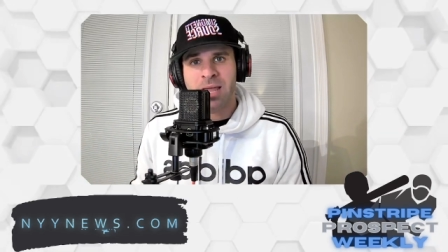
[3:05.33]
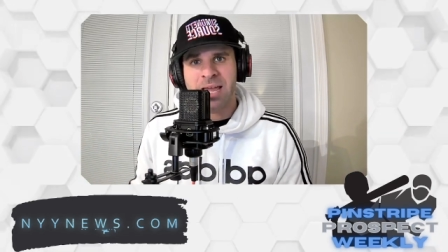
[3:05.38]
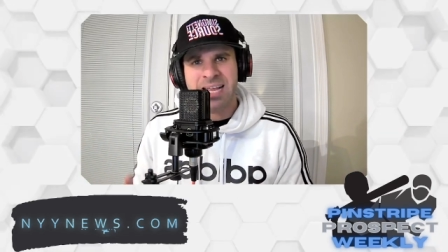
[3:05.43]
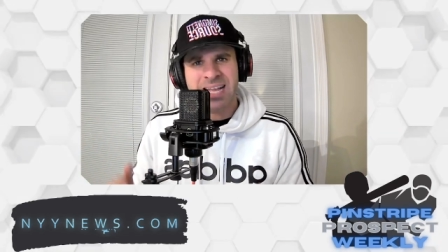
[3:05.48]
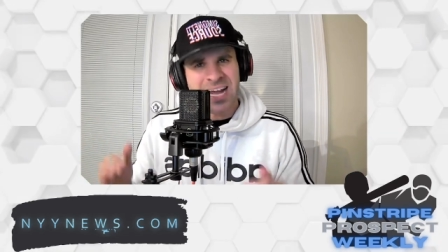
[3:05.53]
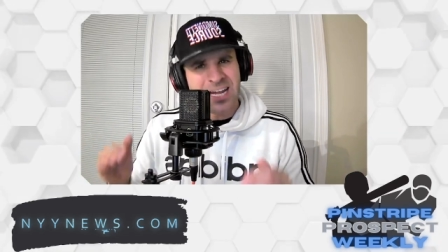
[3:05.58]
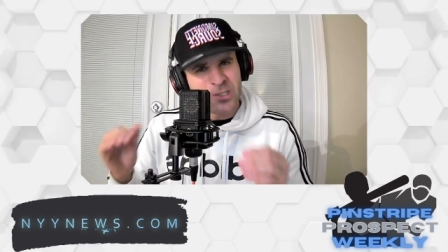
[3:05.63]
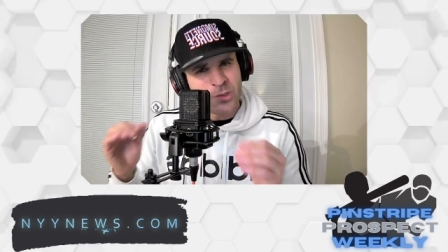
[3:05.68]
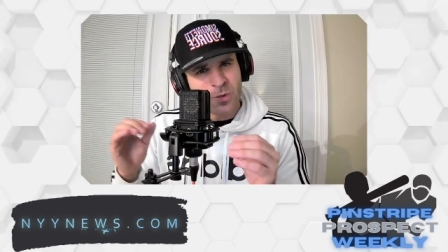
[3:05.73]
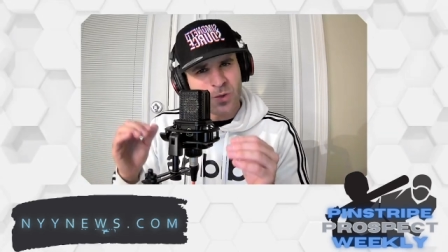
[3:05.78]

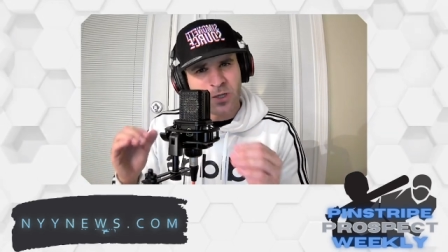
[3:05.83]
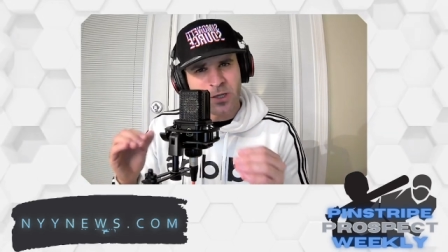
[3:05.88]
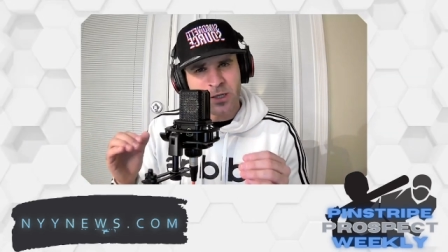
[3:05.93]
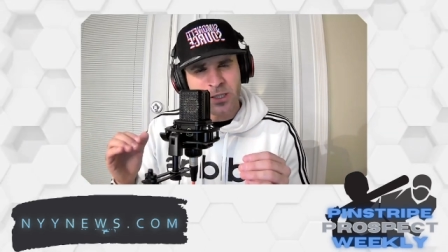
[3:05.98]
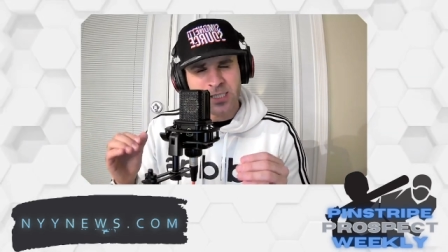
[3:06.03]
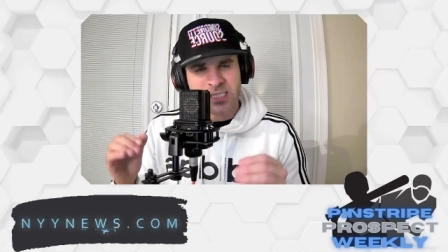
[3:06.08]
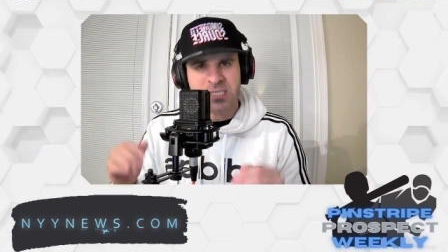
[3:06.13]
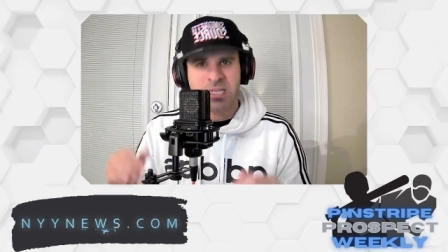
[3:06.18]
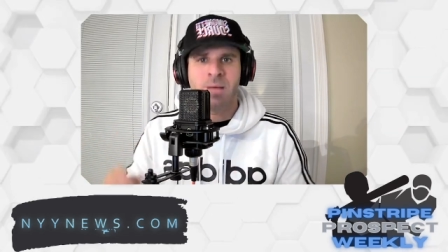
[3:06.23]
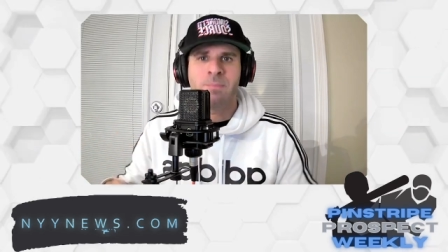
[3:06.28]
got into a little
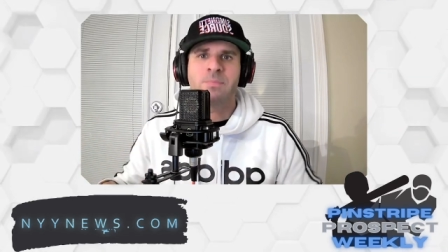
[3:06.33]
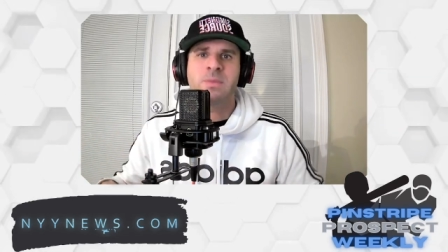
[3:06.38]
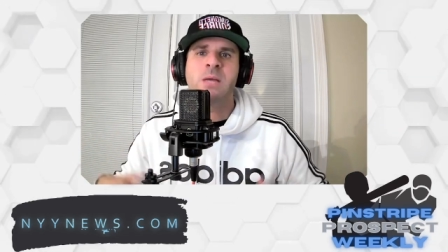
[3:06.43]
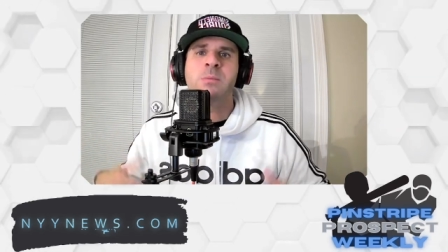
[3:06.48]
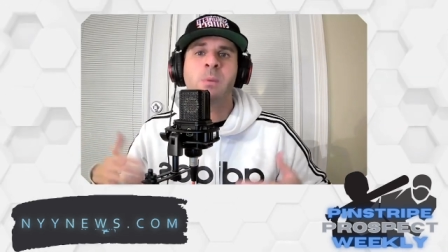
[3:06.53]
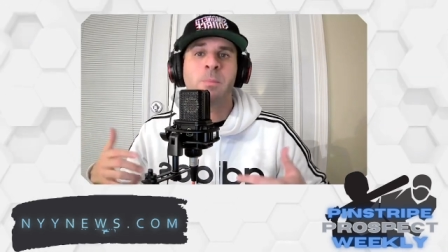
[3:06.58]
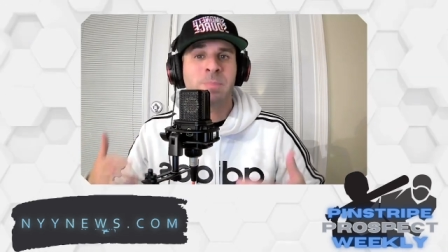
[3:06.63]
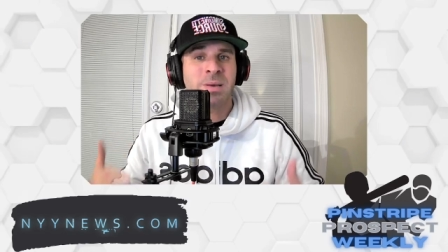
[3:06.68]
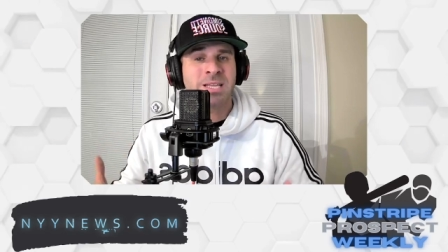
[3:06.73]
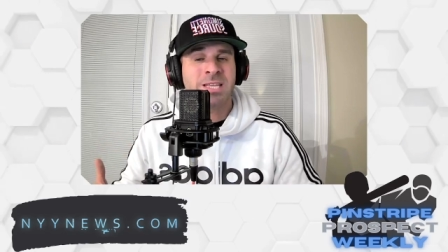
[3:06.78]
slump there
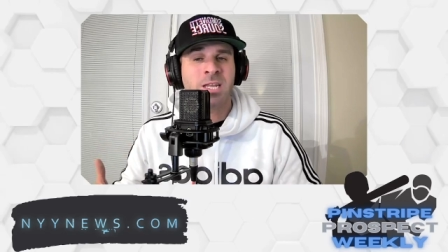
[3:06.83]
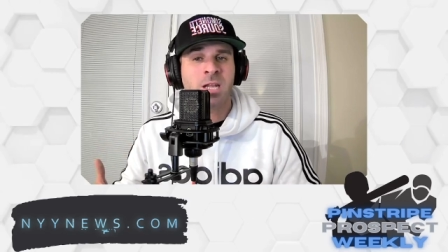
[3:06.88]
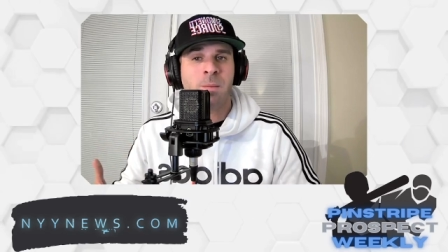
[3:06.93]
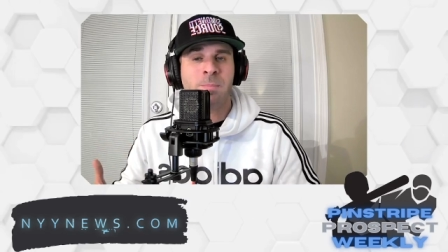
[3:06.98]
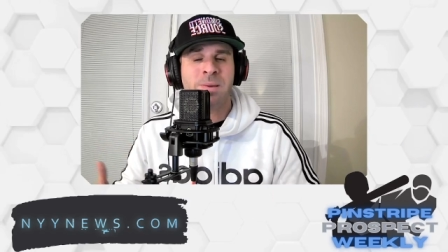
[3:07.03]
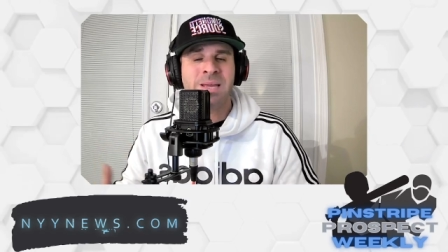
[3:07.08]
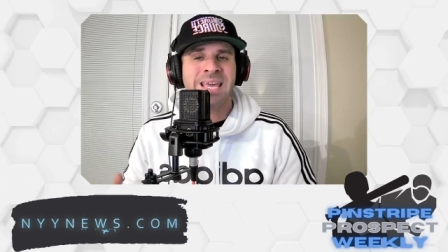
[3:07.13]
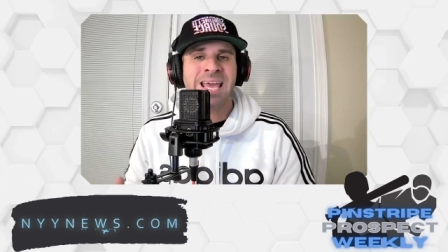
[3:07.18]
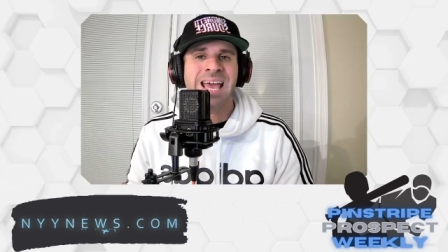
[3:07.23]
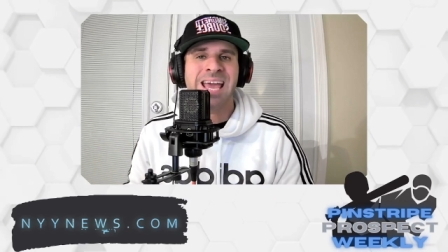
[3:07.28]
but picked it up
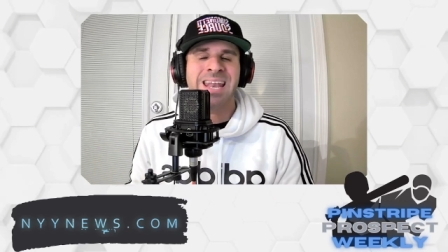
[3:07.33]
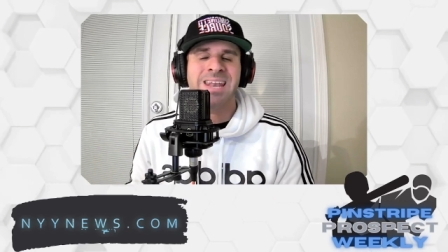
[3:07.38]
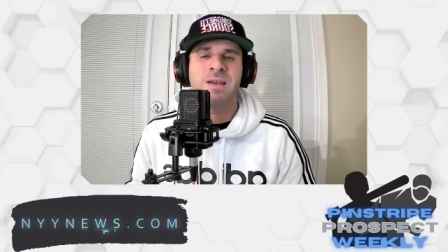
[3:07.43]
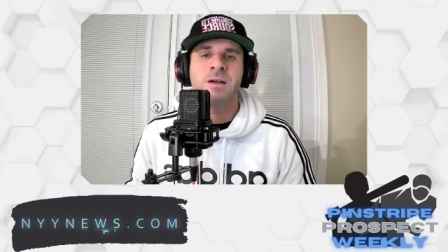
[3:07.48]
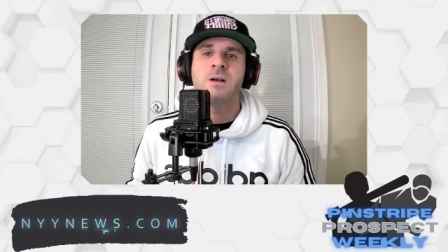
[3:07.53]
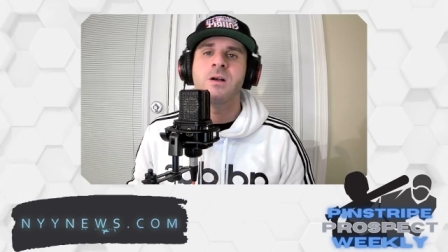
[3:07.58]
again,